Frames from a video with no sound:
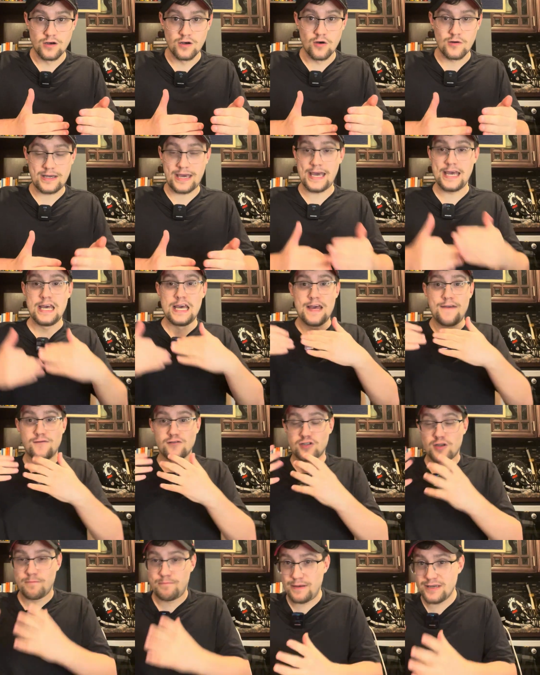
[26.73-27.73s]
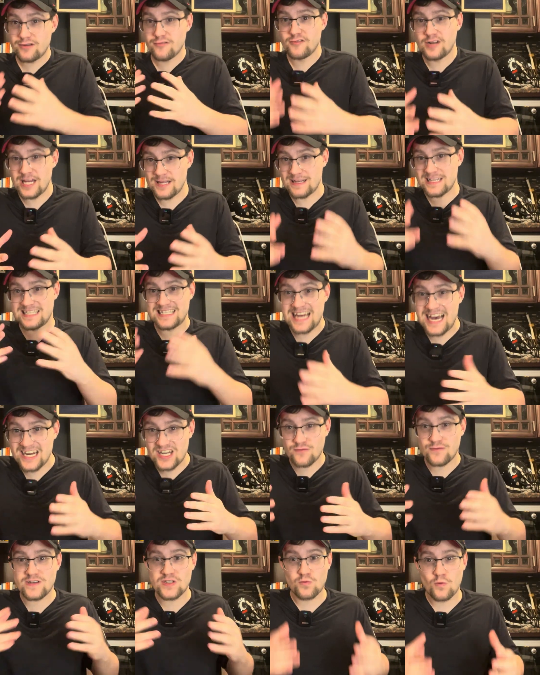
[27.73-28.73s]
Okay, if there's a bigger name that's not
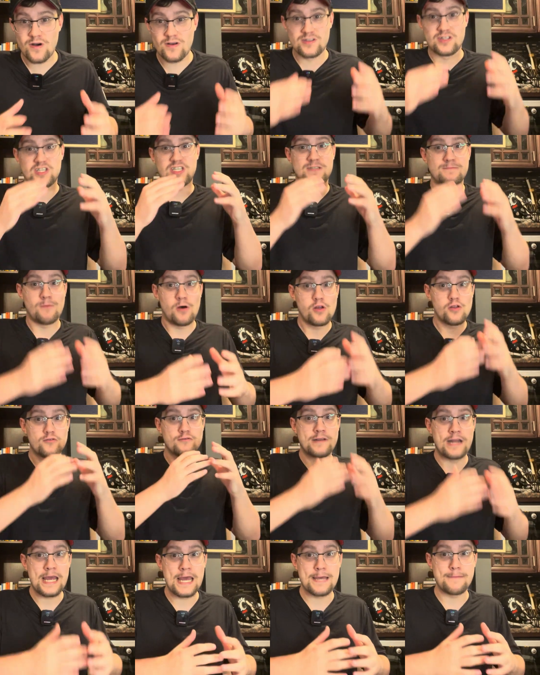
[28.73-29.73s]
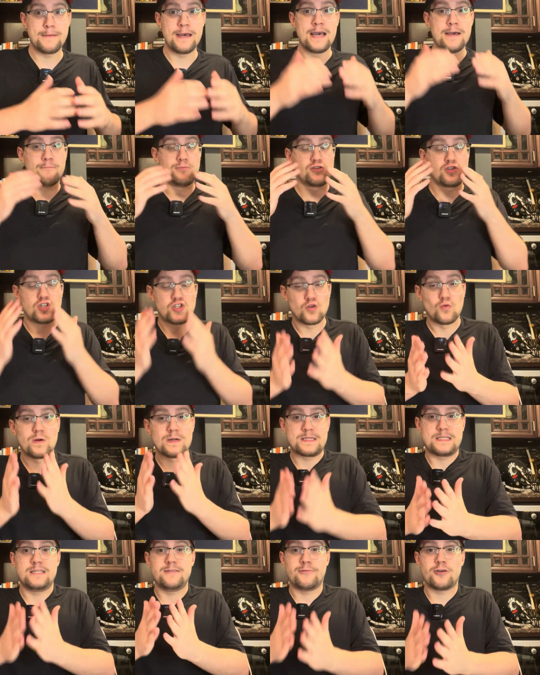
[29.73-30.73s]
doing as well as a smaller name, but you still
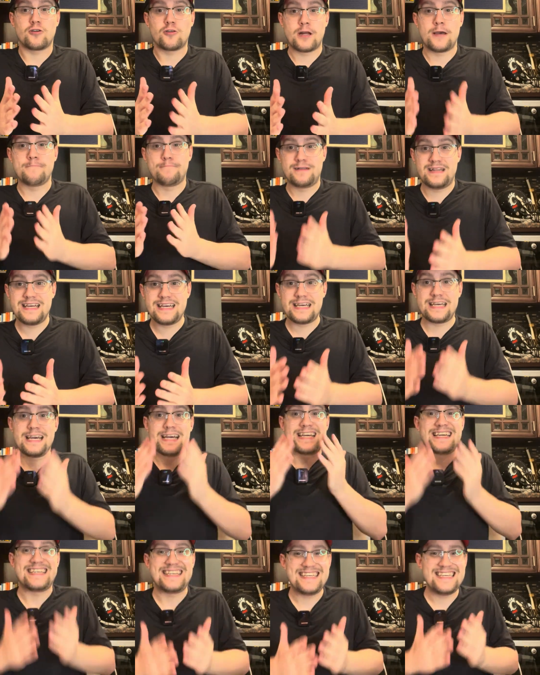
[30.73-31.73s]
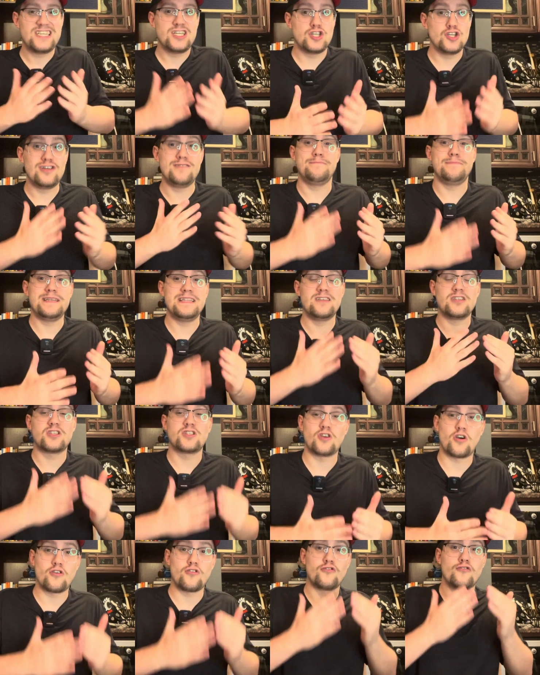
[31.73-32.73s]
want to see the bigger name play, he should be the
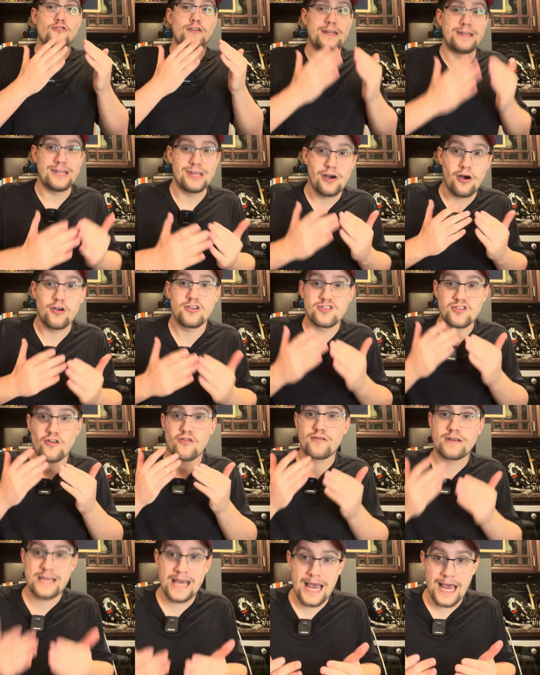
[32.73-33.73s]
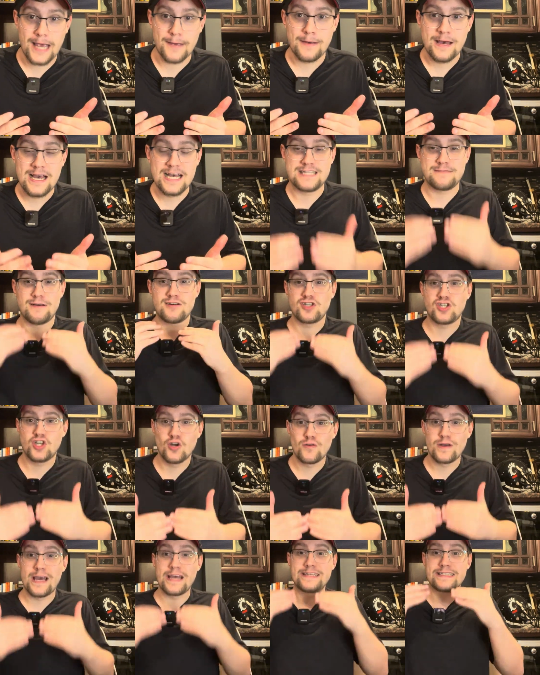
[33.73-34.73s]
starter in the All-Star game. It's about
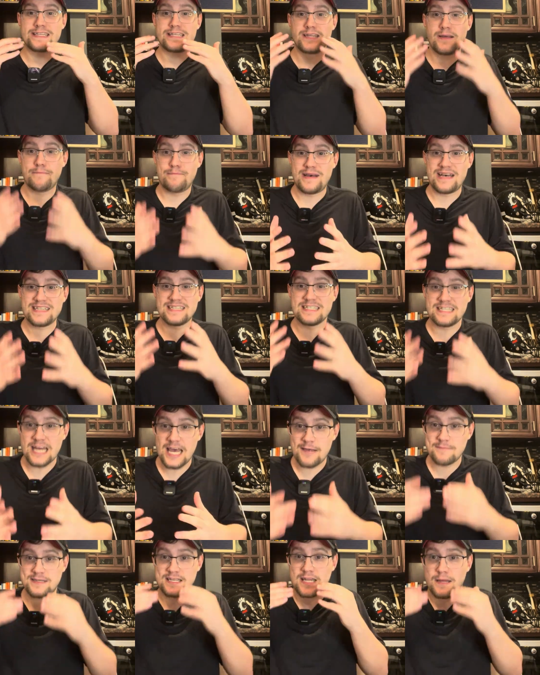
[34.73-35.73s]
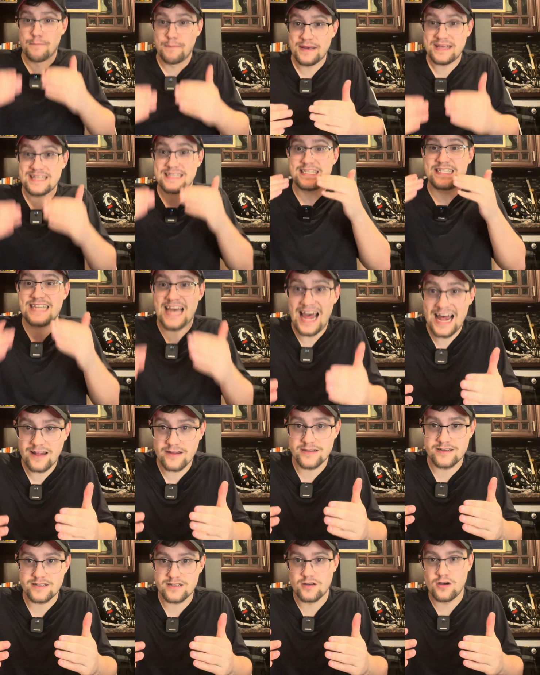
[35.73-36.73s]
showcasing the best names and the biggest
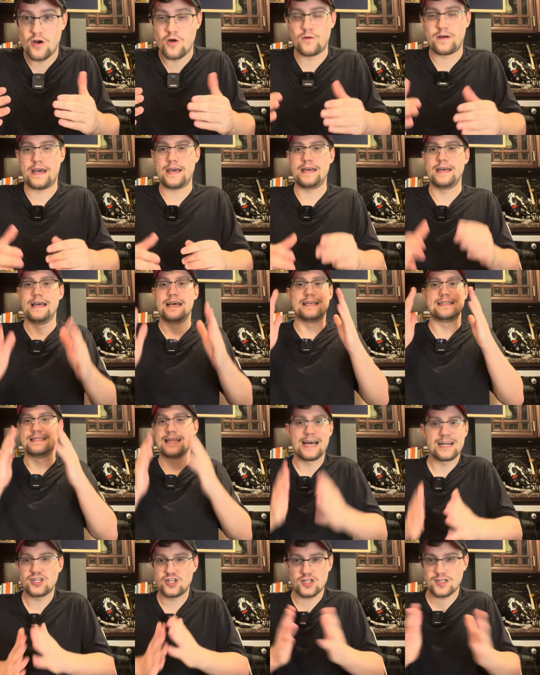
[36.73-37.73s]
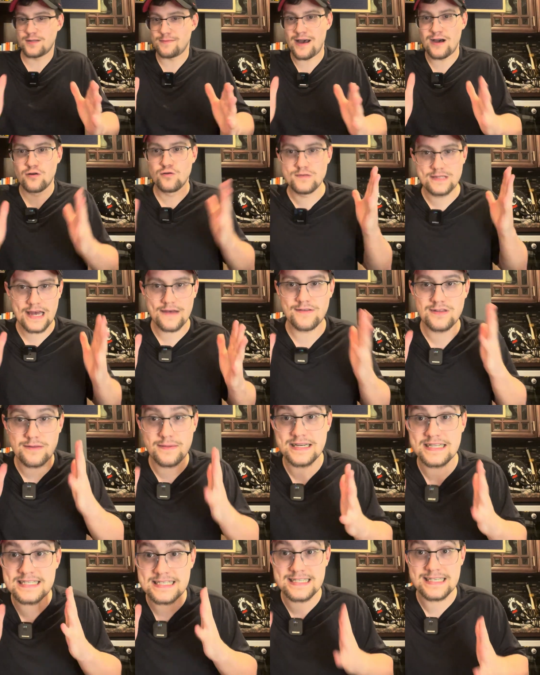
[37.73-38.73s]
talent, okay? It's not just about who's having the
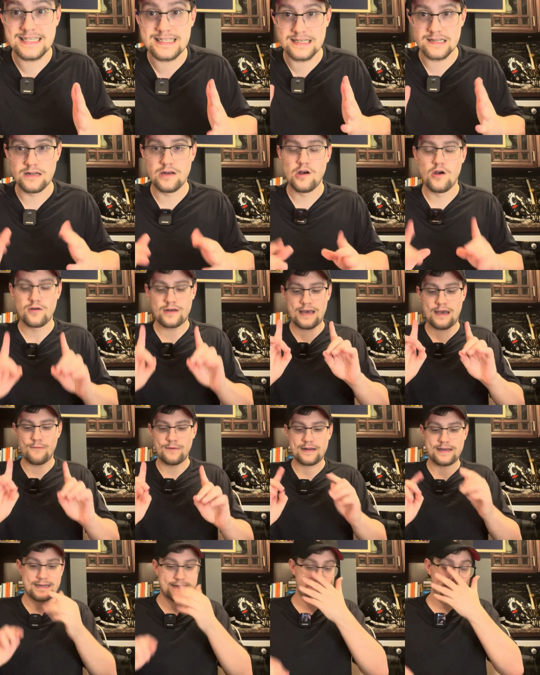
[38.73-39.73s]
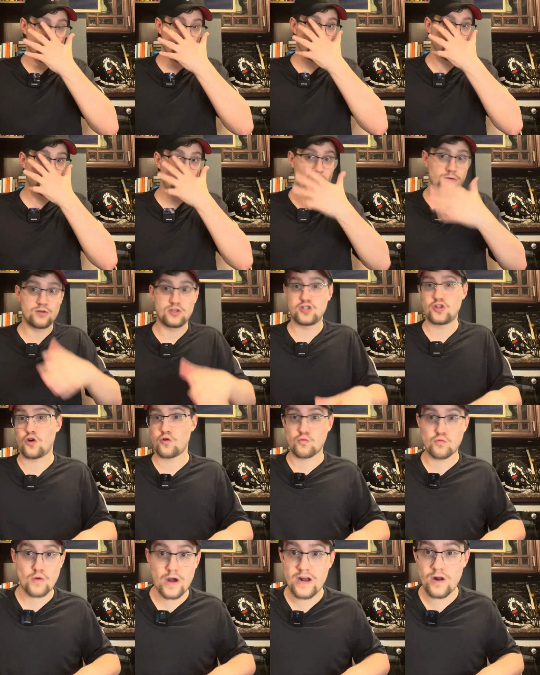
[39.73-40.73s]
best season, okay? I want to get that out there. We'll
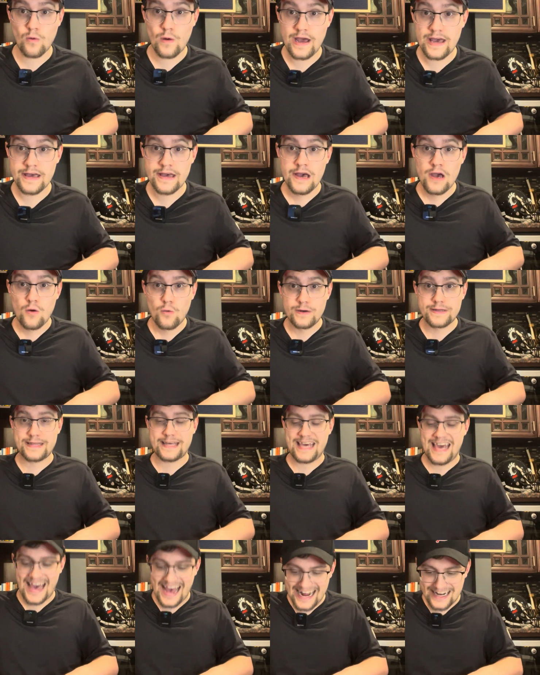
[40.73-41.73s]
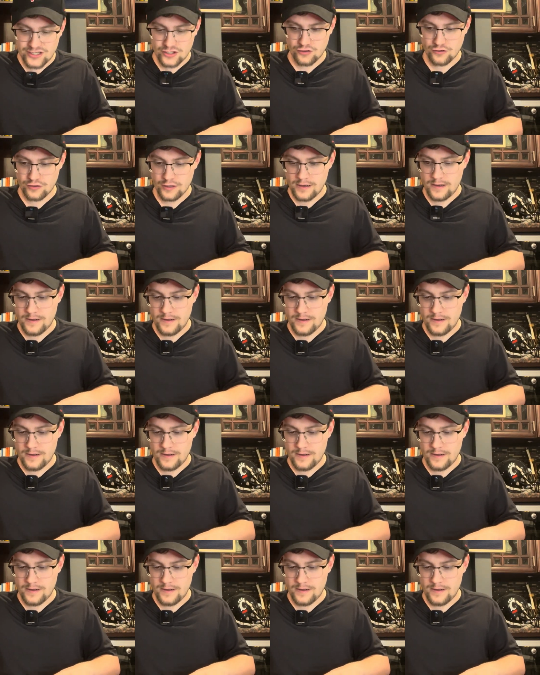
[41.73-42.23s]
start right away with catcher.